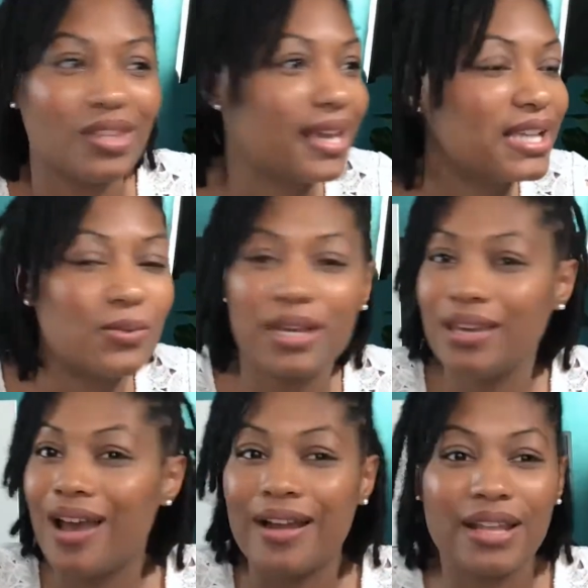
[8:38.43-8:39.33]
Guess what
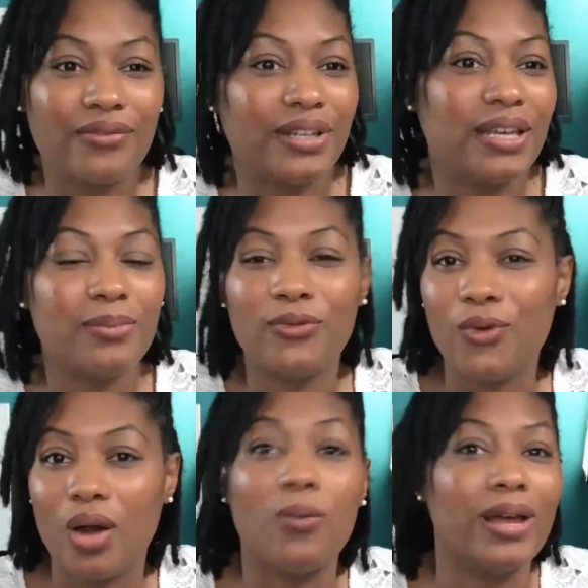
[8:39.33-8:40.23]
Kiara never did
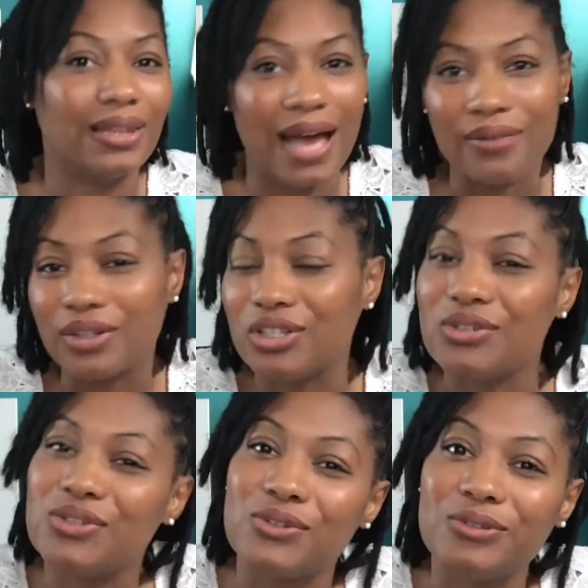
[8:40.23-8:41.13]
before it went live on
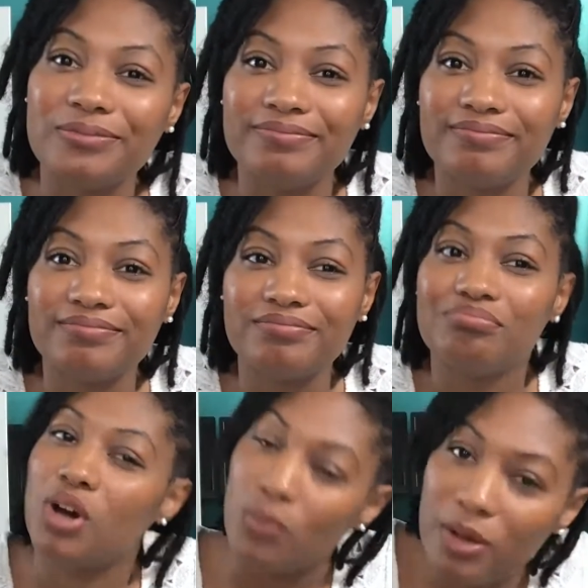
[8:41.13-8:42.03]
YouTube?
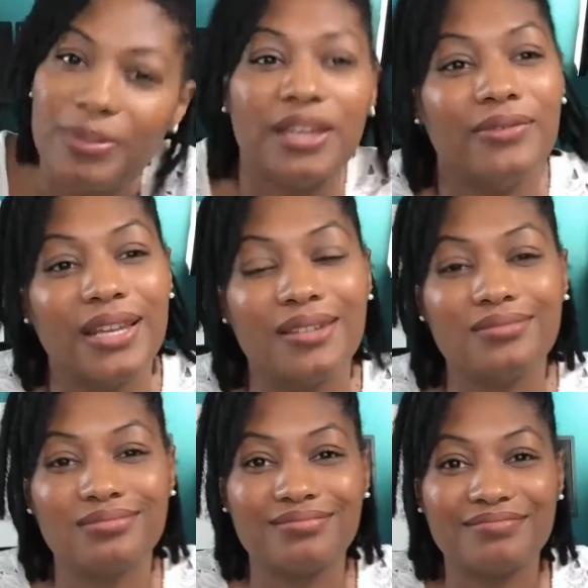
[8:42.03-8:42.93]
But we're
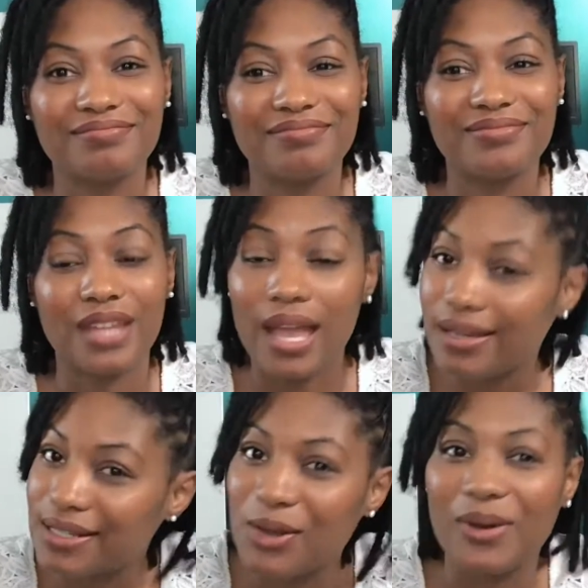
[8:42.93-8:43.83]
pivoting, and
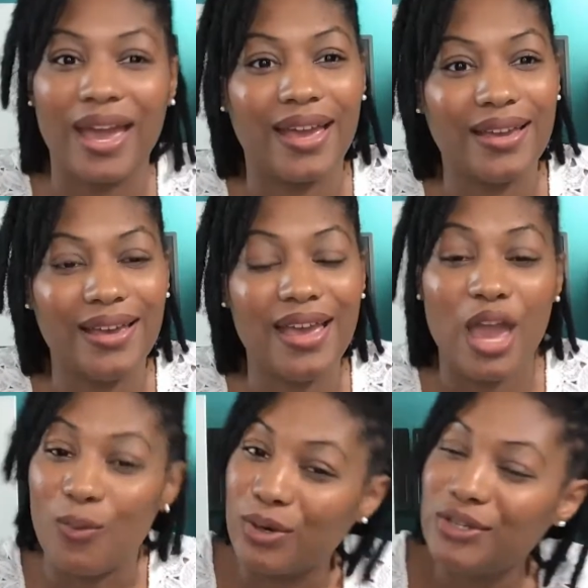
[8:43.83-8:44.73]
it's okay.
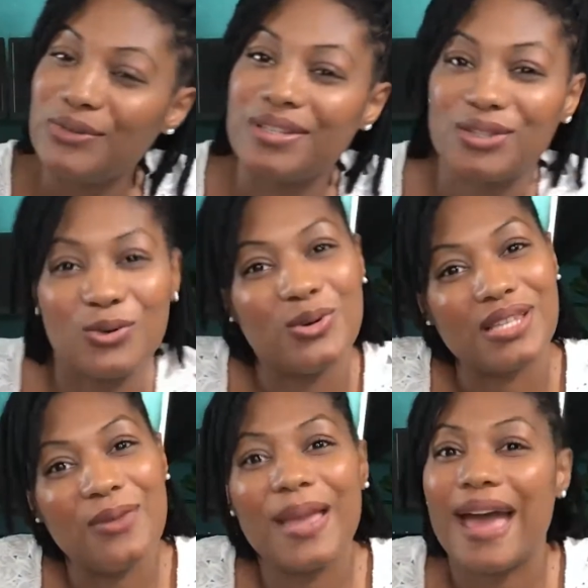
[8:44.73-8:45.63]
And we're using tools
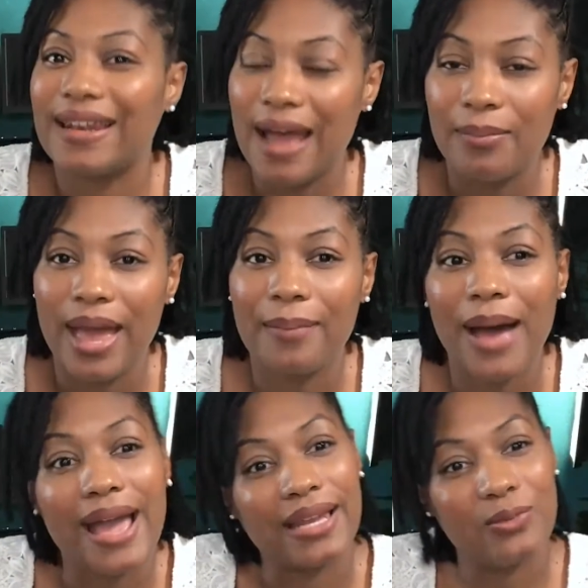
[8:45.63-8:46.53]
that we had in our back
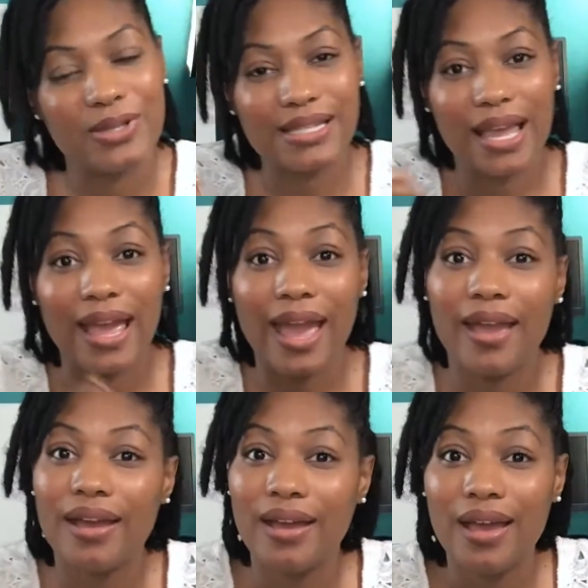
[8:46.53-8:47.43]
pocket, and we're saying,
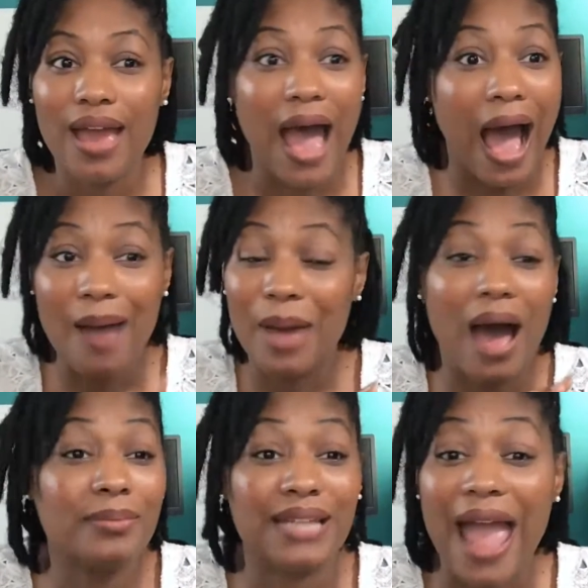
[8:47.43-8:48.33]
hey,
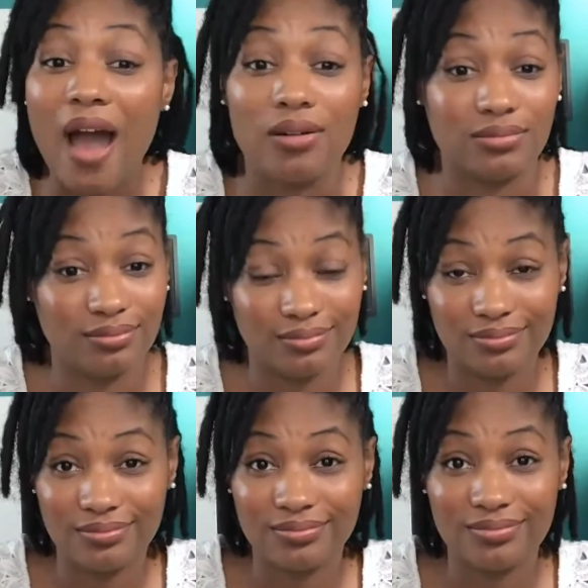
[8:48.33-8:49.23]
I'm down.
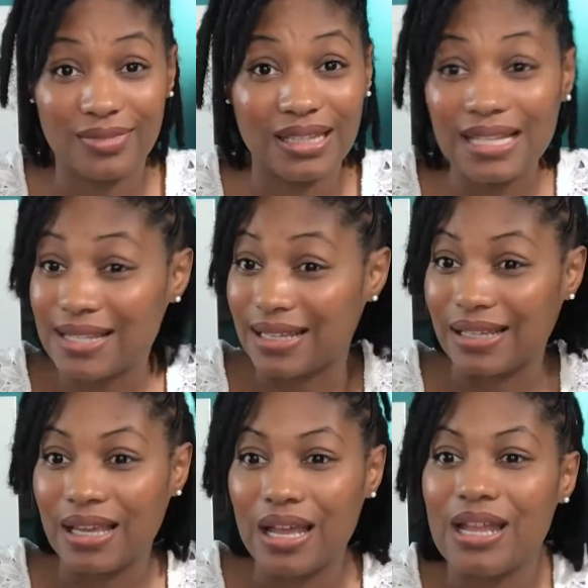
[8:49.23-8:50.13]
Listen,
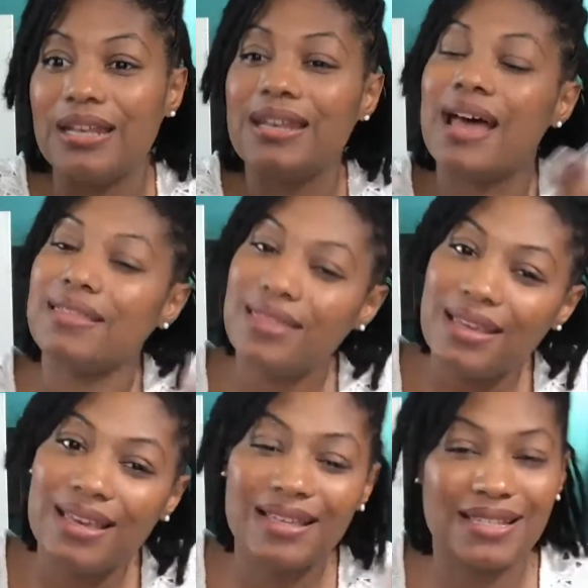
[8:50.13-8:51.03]
nothing
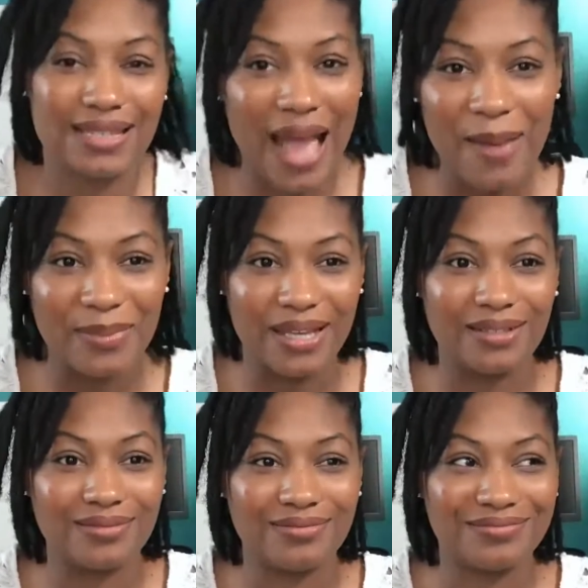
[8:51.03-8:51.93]
can stop
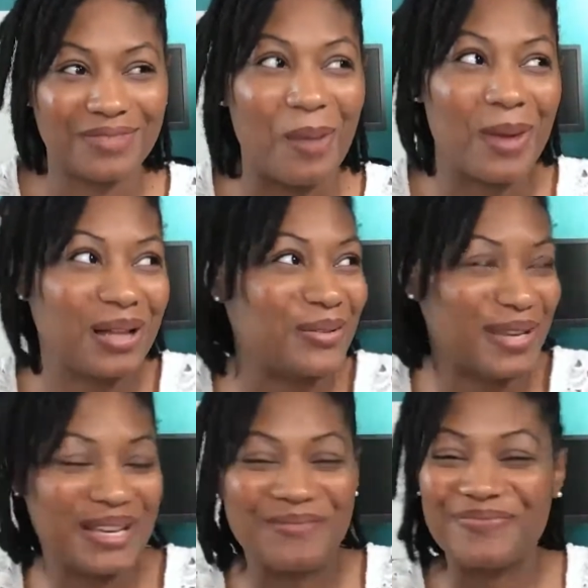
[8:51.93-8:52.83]
me. I'm all the
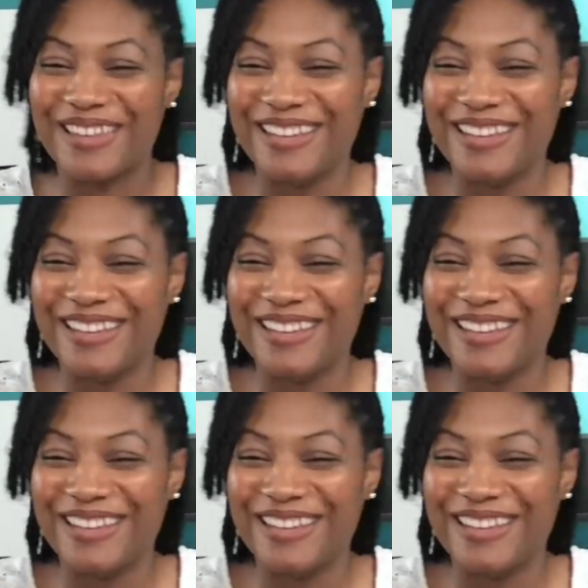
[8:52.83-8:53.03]
way up.